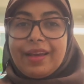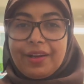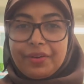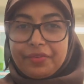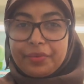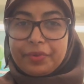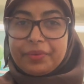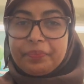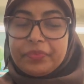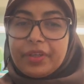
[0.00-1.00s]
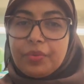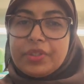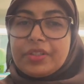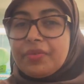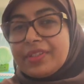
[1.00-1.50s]
Hello everyone.
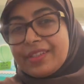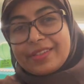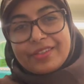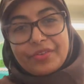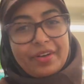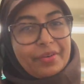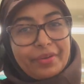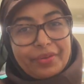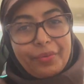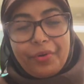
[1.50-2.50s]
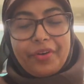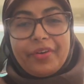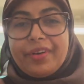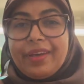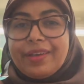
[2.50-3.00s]
Winter recess is right around the
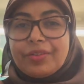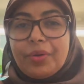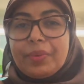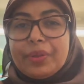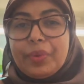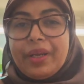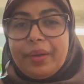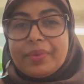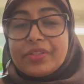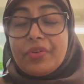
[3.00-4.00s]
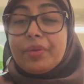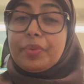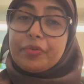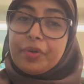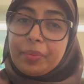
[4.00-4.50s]
corner, and normally what happens right
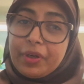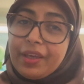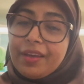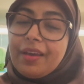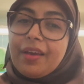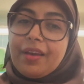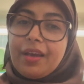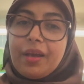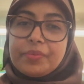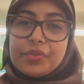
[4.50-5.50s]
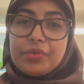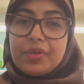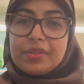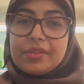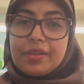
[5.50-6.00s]
before a break,
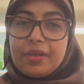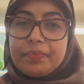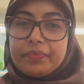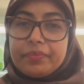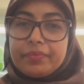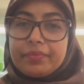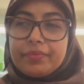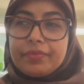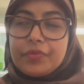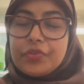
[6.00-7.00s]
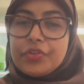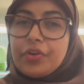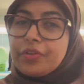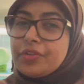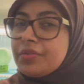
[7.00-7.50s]
students
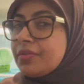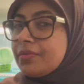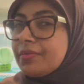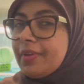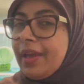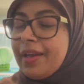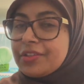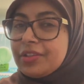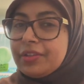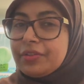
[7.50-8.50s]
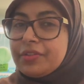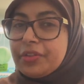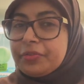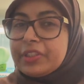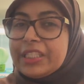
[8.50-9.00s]
start to act a little
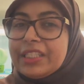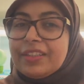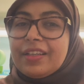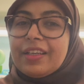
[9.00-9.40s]
differently,